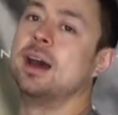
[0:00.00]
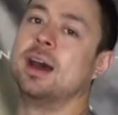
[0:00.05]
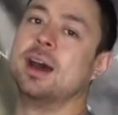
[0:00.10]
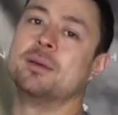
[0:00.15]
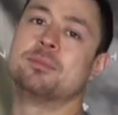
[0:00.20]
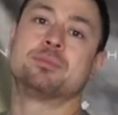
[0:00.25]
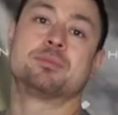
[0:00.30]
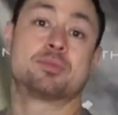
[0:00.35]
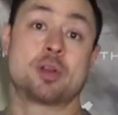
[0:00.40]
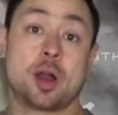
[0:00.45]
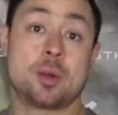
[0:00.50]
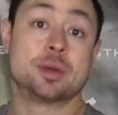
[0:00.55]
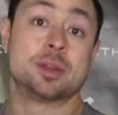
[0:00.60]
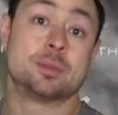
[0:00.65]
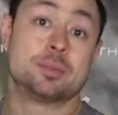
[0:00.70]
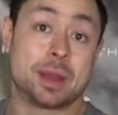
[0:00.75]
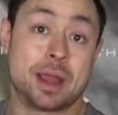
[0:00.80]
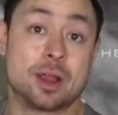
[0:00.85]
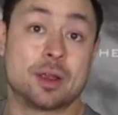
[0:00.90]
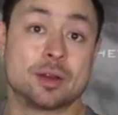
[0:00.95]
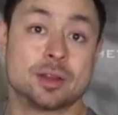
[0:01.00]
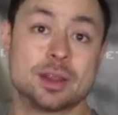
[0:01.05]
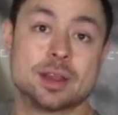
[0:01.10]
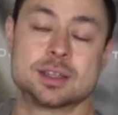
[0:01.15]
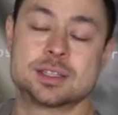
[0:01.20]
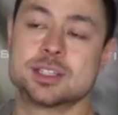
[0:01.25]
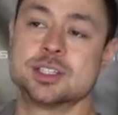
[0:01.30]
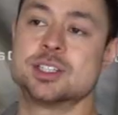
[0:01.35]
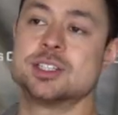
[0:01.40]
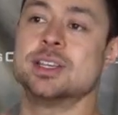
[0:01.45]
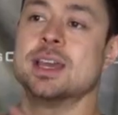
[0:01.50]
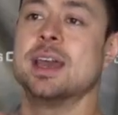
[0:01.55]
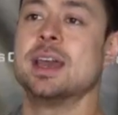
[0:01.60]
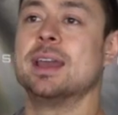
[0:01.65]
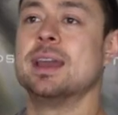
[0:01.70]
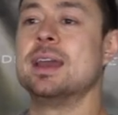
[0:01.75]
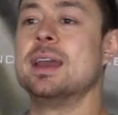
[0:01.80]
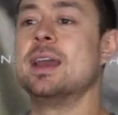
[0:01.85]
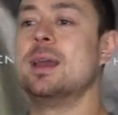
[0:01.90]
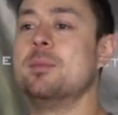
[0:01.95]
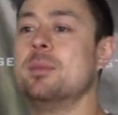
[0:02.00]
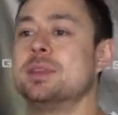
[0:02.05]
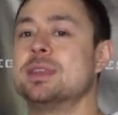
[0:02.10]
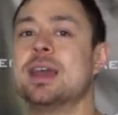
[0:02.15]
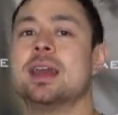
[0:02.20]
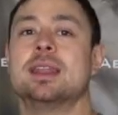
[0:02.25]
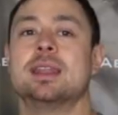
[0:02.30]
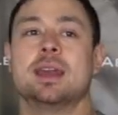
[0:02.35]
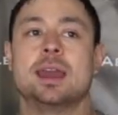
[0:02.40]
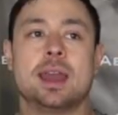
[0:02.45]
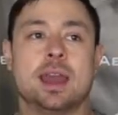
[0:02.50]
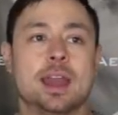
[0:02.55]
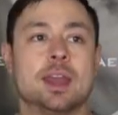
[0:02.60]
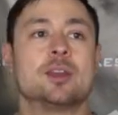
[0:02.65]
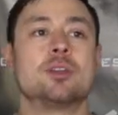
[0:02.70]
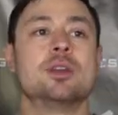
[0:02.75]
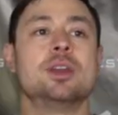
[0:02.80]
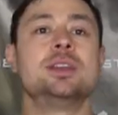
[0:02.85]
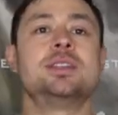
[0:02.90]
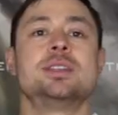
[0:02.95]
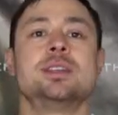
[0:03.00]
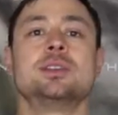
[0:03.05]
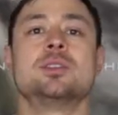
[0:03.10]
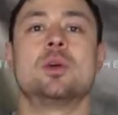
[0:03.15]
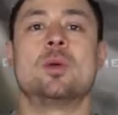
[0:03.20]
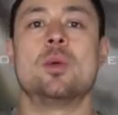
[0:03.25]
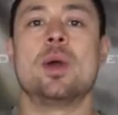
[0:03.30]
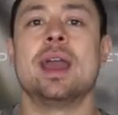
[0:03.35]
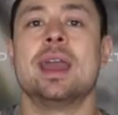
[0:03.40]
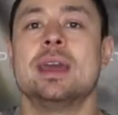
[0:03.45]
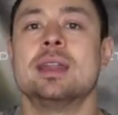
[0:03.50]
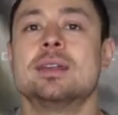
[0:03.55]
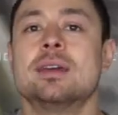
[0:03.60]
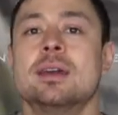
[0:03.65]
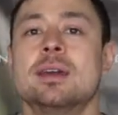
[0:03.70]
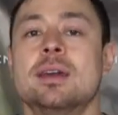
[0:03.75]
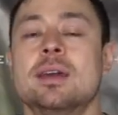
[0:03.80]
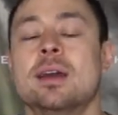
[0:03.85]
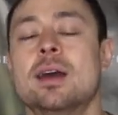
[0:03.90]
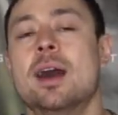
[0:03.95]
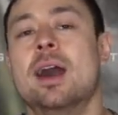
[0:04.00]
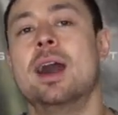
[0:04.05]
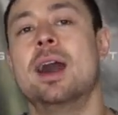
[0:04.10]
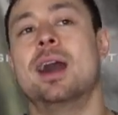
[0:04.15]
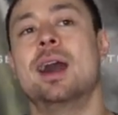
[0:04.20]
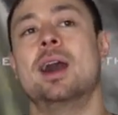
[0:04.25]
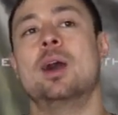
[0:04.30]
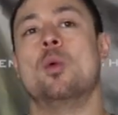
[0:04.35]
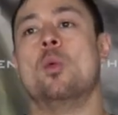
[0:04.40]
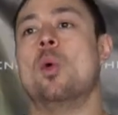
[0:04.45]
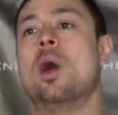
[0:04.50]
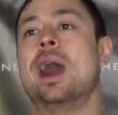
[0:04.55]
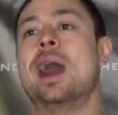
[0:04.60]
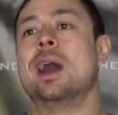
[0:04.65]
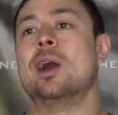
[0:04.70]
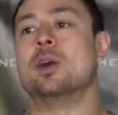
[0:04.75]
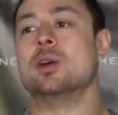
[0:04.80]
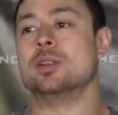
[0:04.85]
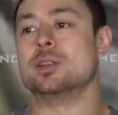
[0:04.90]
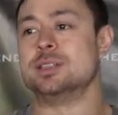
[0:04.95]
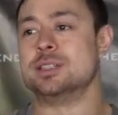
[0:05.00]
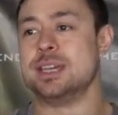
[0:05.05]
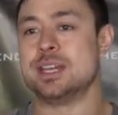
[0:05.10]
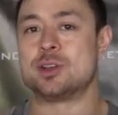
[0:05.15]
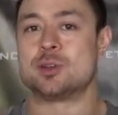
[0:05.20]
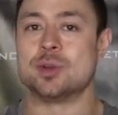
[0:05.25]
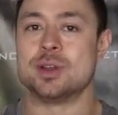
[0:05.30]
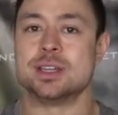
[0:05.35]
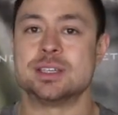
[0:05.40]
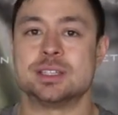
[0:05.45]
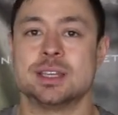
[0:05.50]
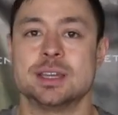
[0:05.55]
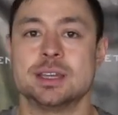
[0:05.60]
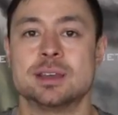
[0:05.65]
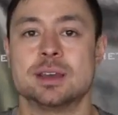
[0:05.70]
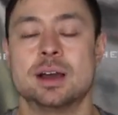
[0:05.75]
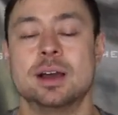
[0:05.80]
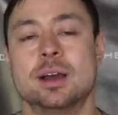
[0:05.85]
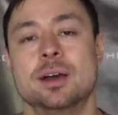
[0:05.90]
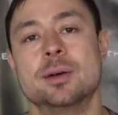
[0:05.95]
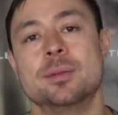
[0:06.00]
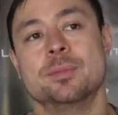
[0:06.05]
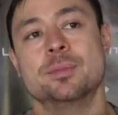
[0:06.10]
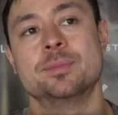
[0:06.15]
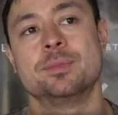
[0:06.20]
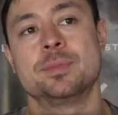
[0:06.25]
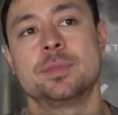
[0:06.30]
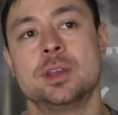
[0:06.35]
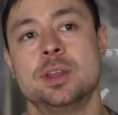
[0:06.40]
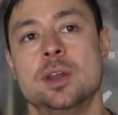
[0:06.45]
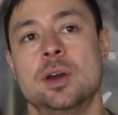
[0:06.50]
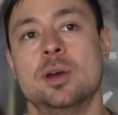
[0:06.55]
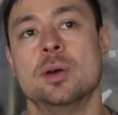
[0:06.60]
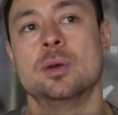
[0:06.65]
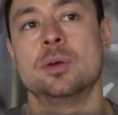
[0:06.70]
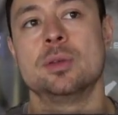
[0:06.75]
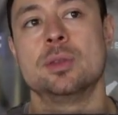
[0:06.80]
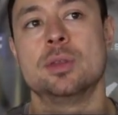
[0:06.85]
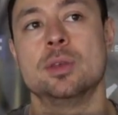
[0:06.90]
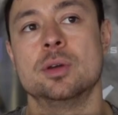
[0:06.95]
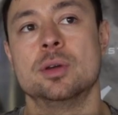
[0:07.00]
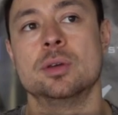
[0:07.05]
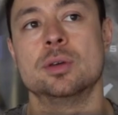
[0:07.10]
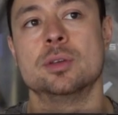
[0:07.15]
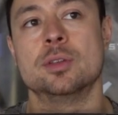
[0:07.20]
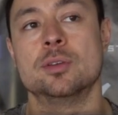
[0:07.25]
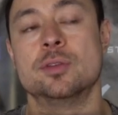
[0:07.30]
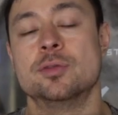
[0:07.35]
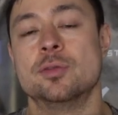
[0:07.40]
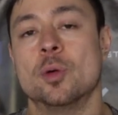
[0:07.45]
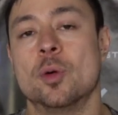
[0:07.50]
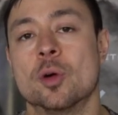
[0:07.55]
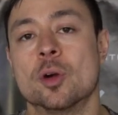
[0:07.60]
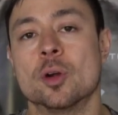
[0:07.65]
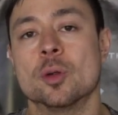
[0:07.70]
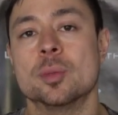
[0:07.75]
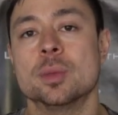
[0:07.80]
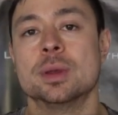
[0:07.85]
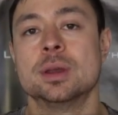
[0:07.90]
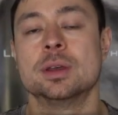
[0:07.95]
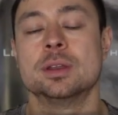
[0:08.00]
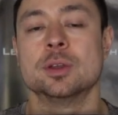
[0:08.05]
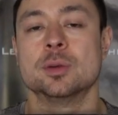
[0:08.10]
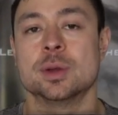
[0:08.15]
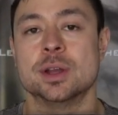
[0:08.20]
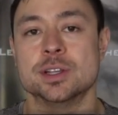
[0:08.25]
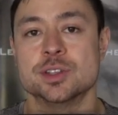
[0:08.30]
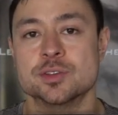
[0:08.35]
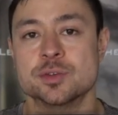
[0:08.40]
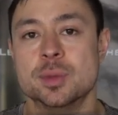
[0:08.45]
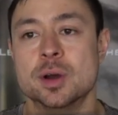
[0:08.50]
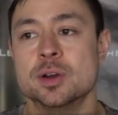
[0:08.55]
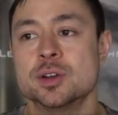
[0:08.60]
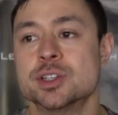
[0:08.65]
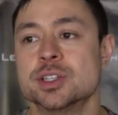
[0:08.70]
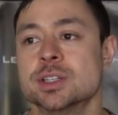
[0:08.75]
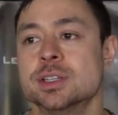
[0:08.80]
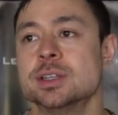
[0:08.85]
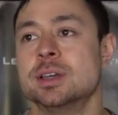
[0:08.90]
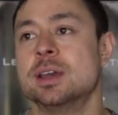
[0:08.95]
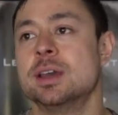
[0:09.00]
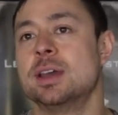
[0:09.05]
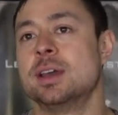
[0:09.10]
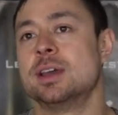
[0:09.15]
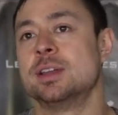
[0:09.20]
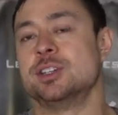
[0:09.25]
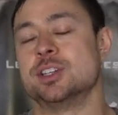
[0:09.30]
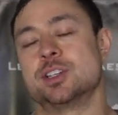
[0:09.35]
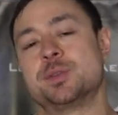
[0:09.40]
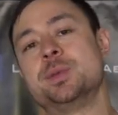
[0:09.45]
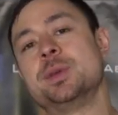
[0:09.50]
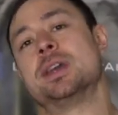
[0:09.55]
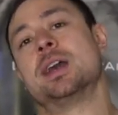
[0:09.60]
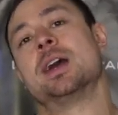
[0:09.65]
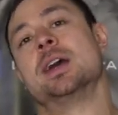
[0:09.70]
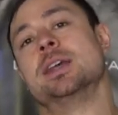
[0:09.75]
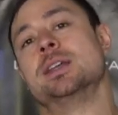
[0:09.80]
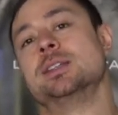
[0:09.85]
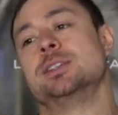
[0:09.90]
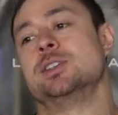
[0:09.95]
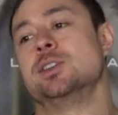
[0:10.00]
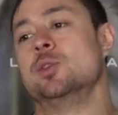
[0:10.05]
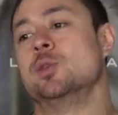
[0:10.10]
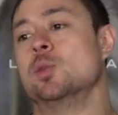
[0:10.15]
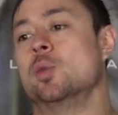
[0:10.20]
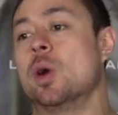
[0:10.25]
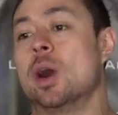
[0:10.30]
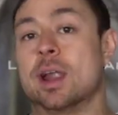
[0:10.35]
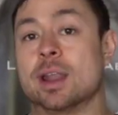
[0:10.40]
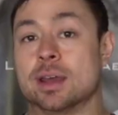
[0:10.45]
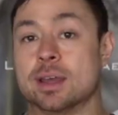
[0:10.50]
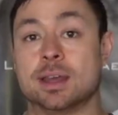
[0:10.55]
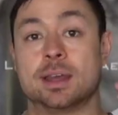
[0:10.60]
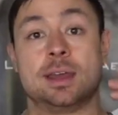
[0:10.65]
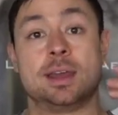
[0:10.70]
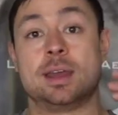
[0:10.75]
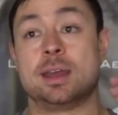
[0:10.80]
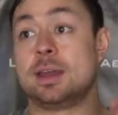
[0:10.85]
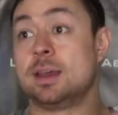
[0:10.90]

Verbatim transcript: uh, probably to parallels to say, but then increasing the weight uh, while decreasing um, you know the the form, the range of motion, just because you want to